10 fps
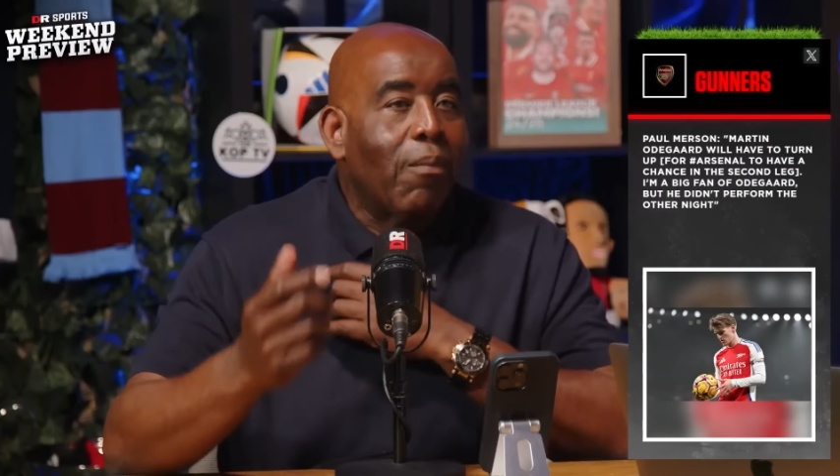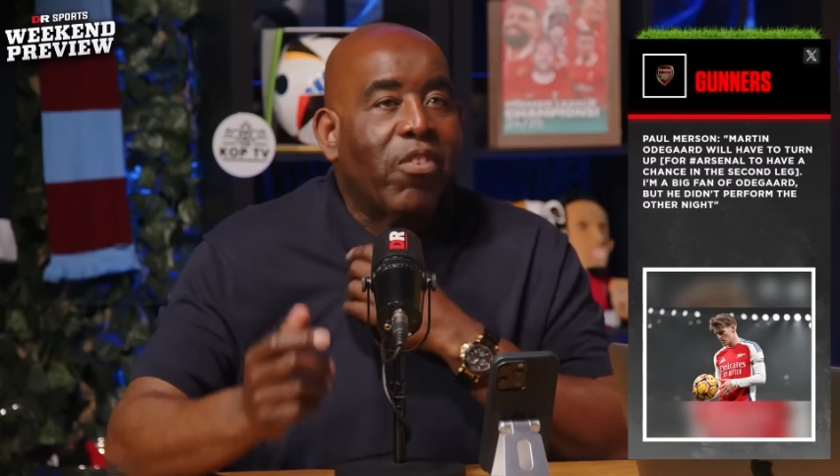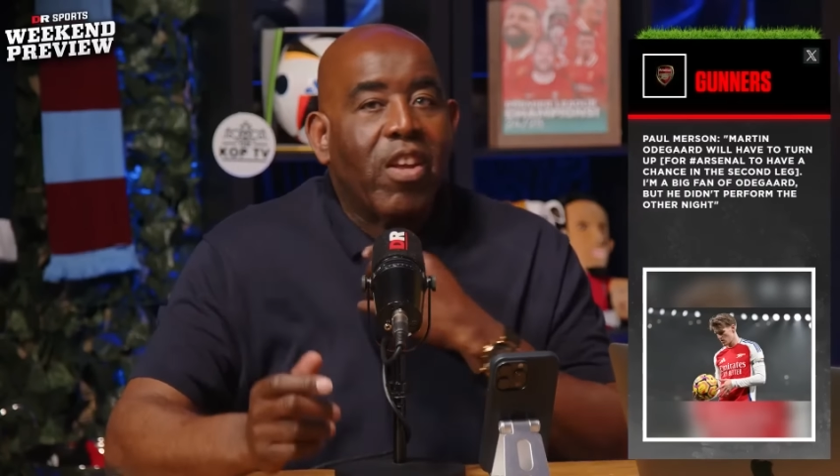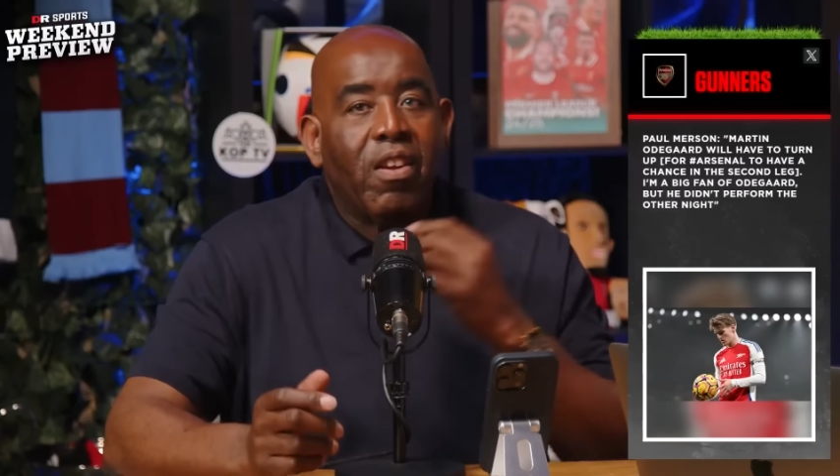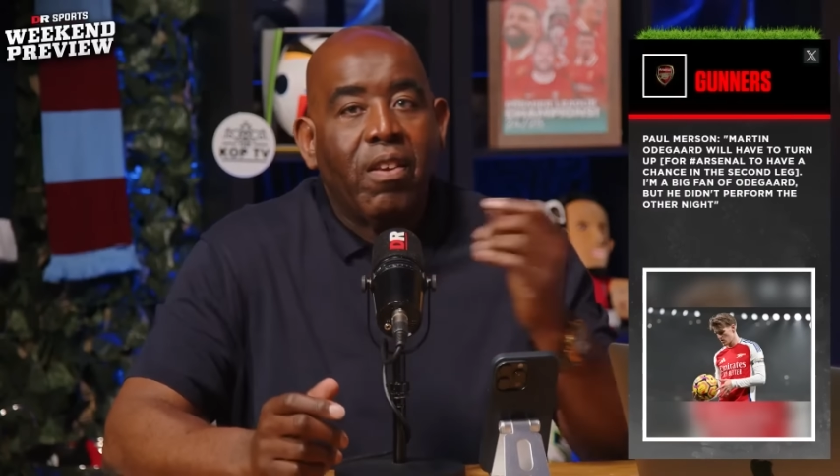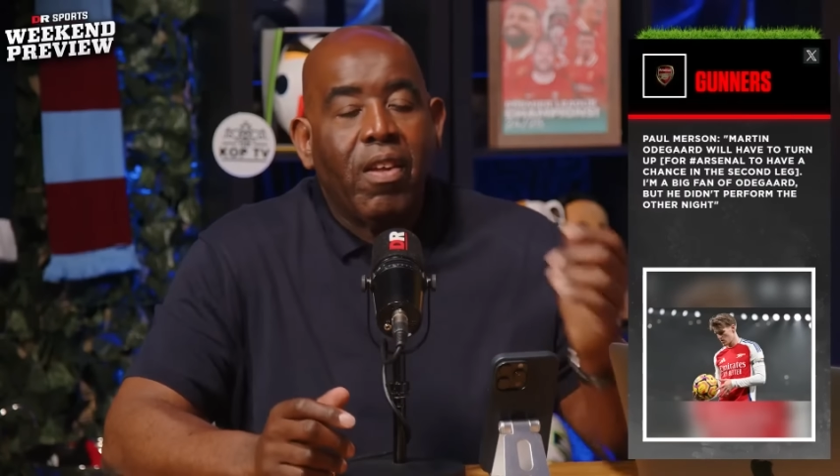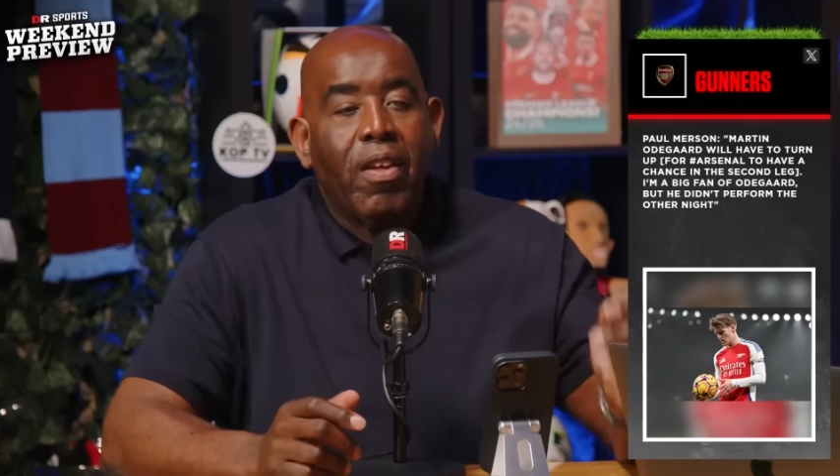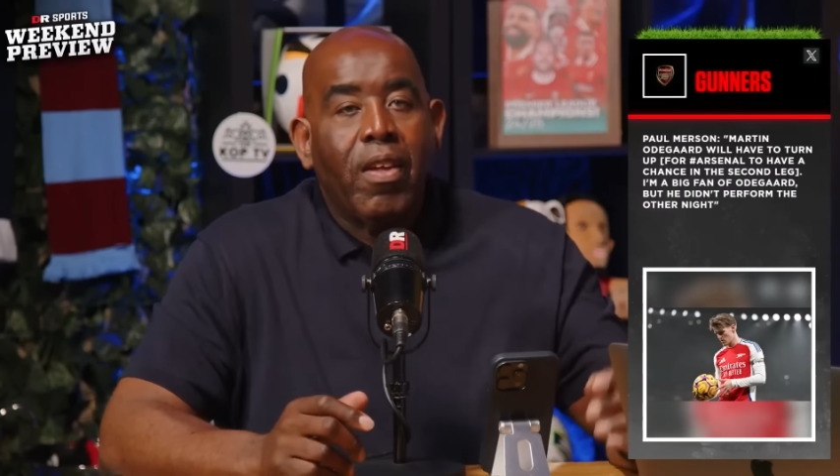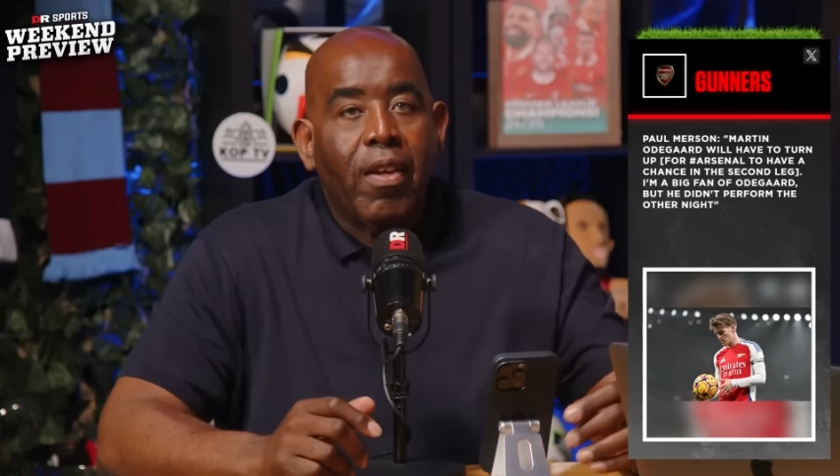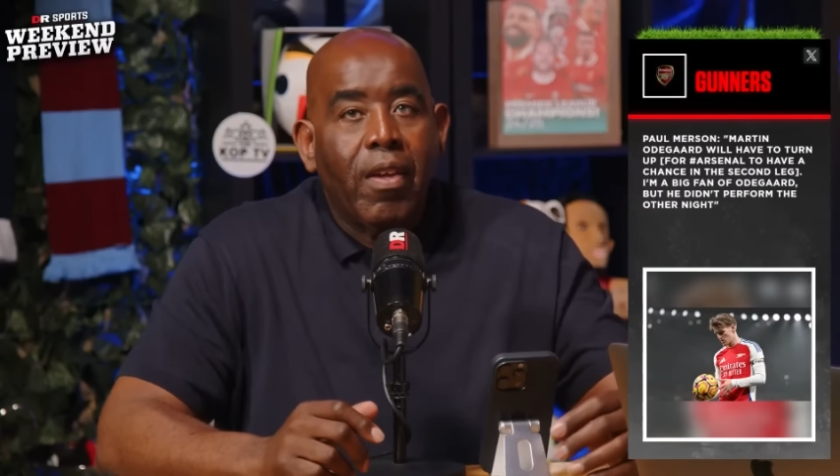captain.
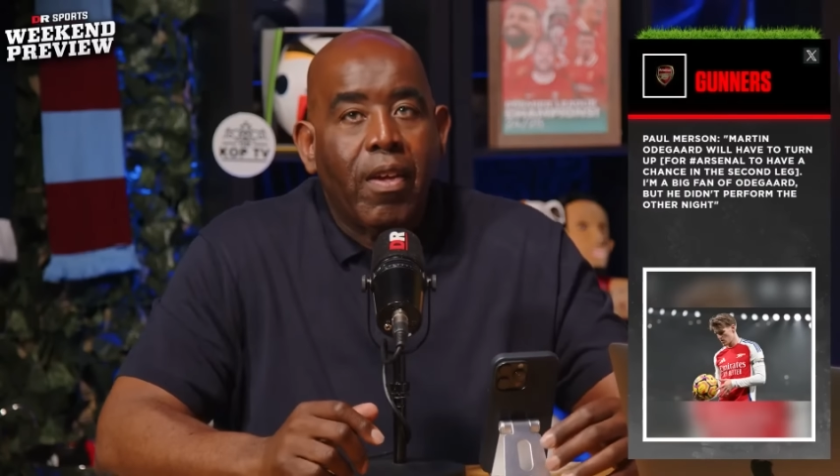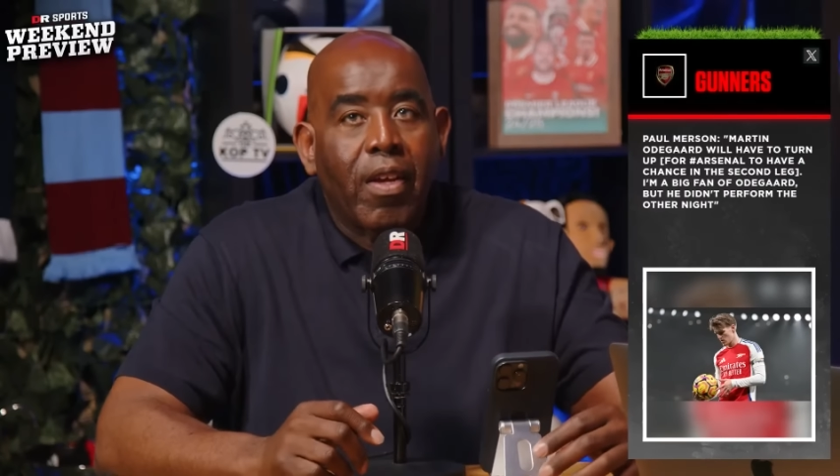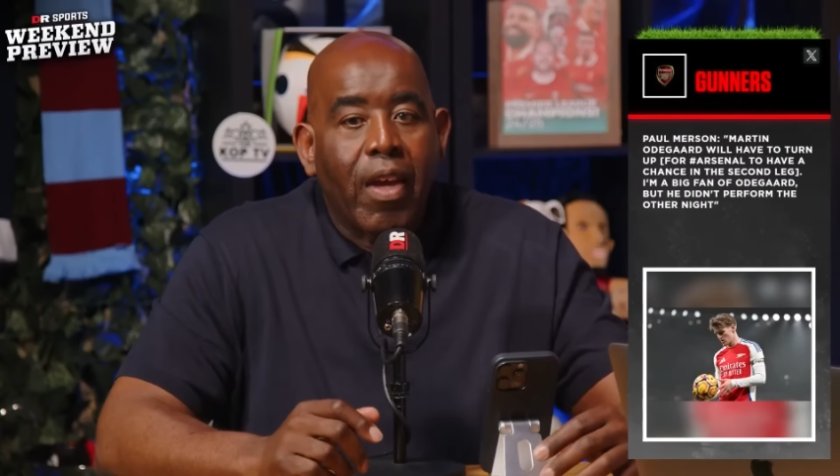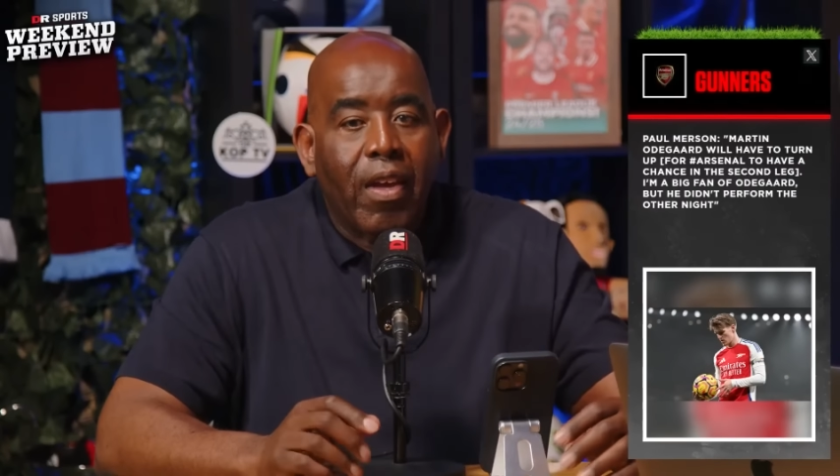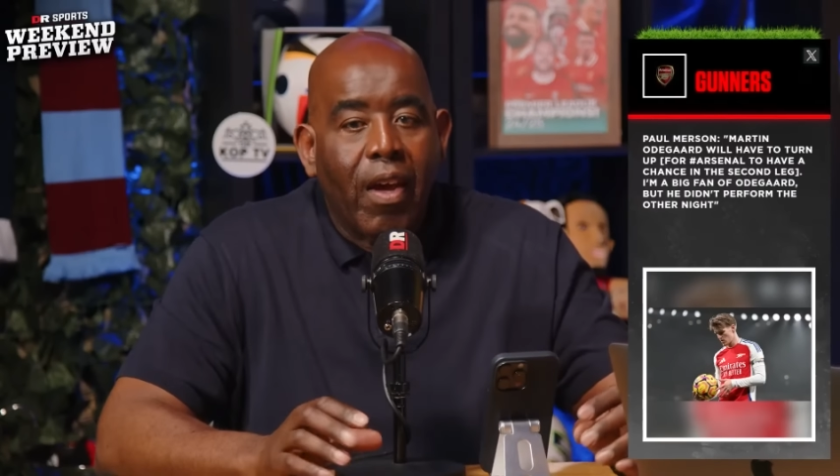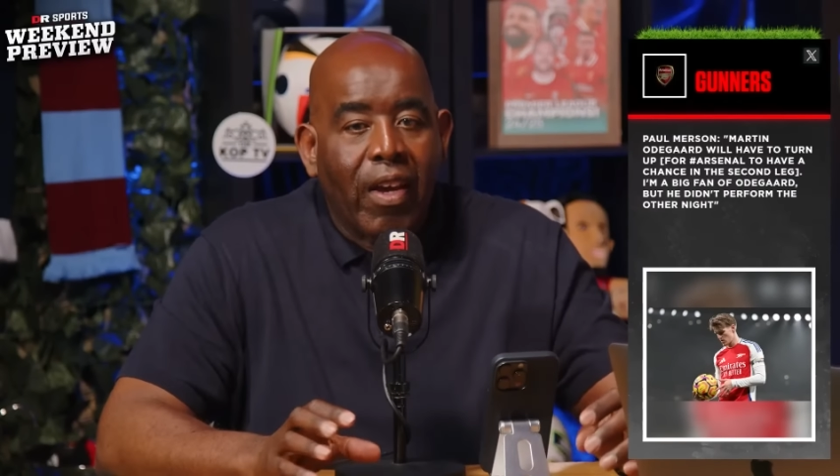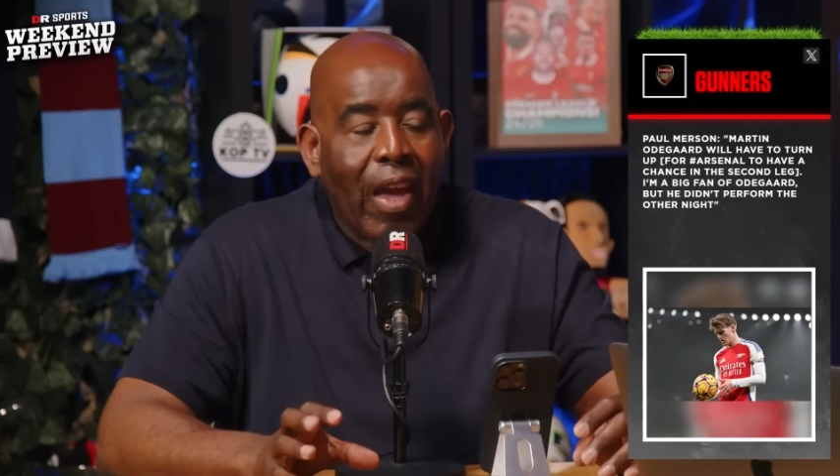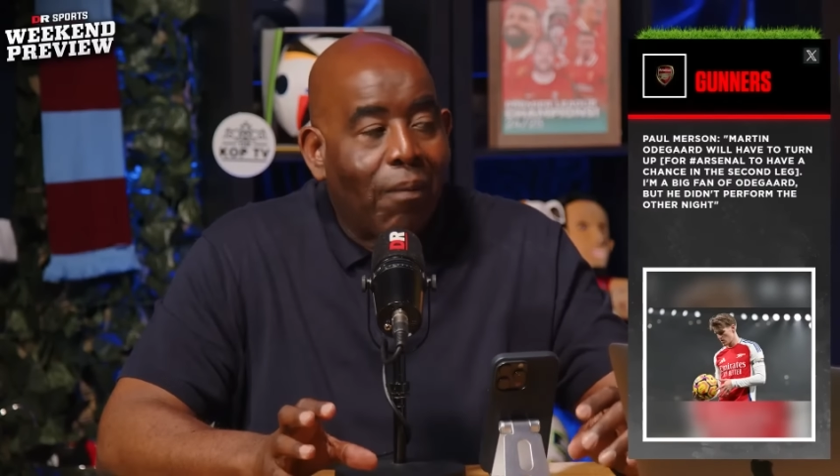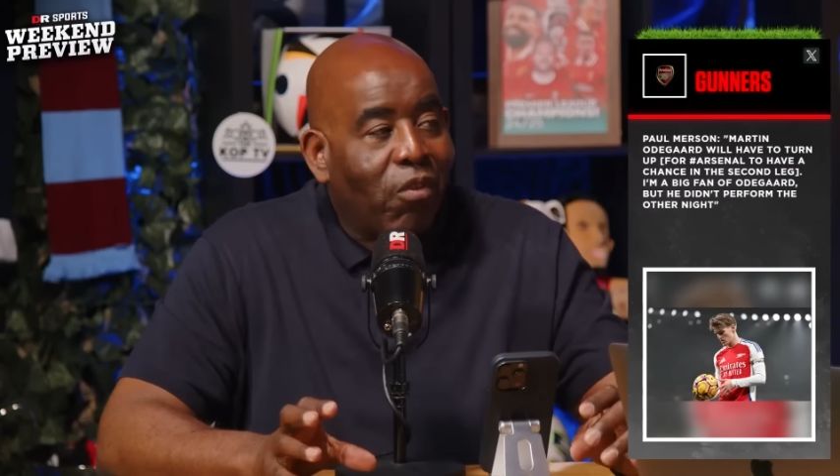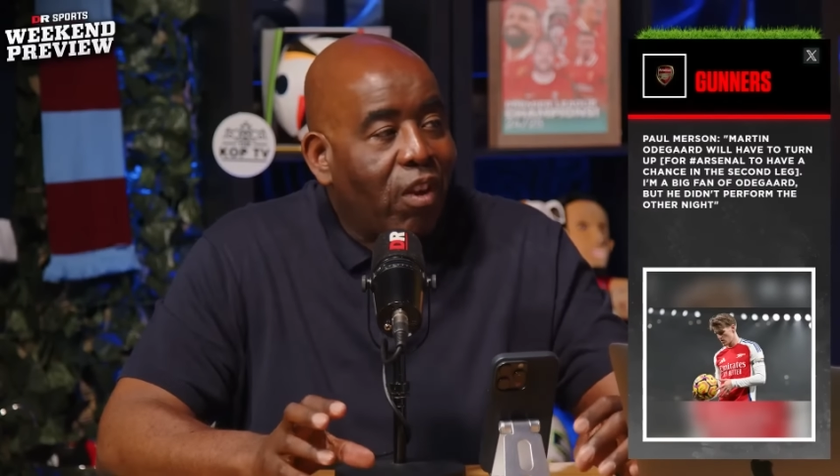A
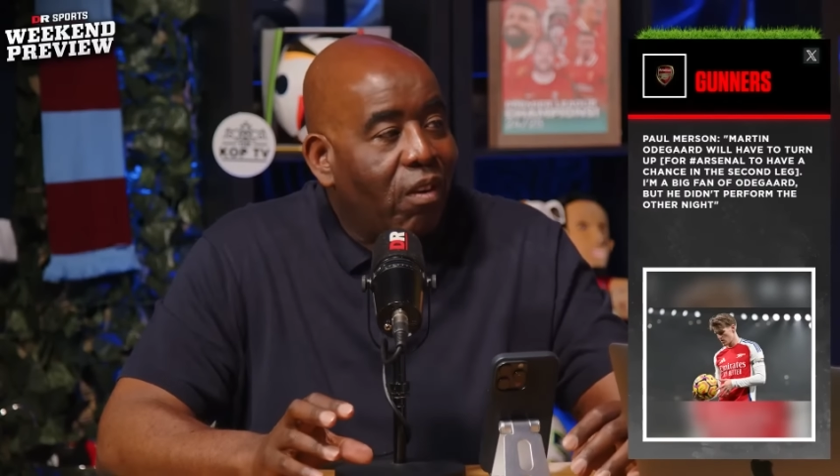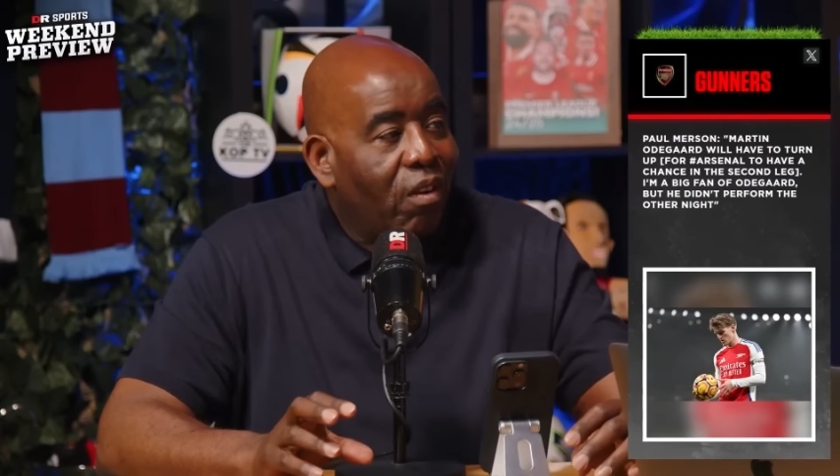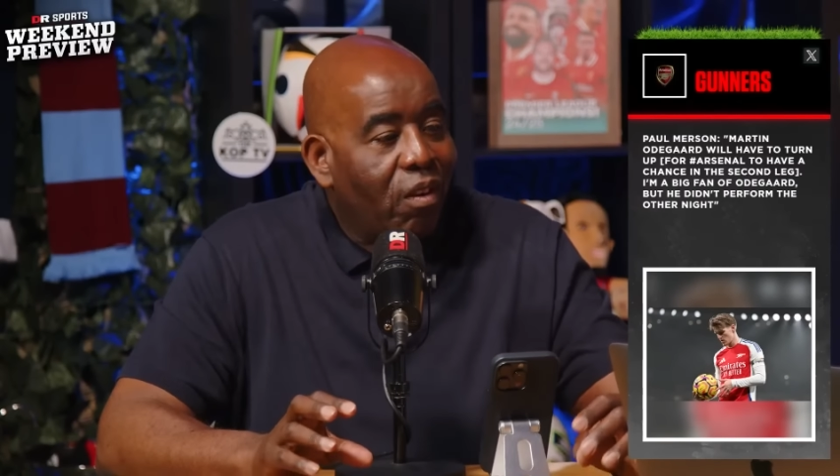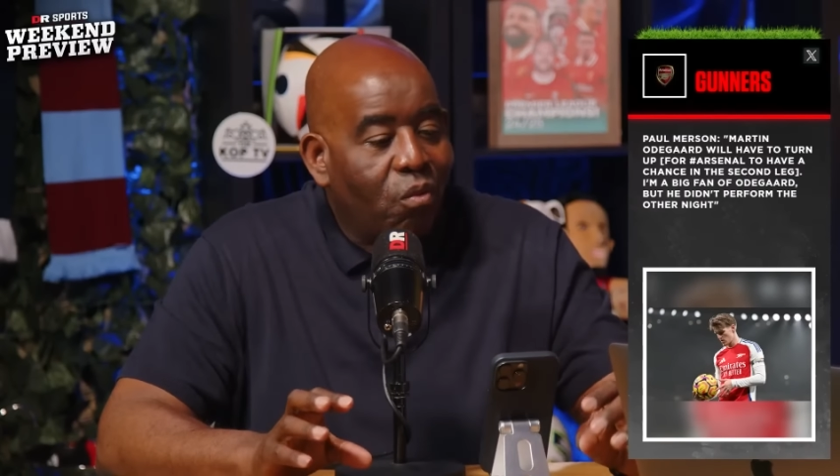captain,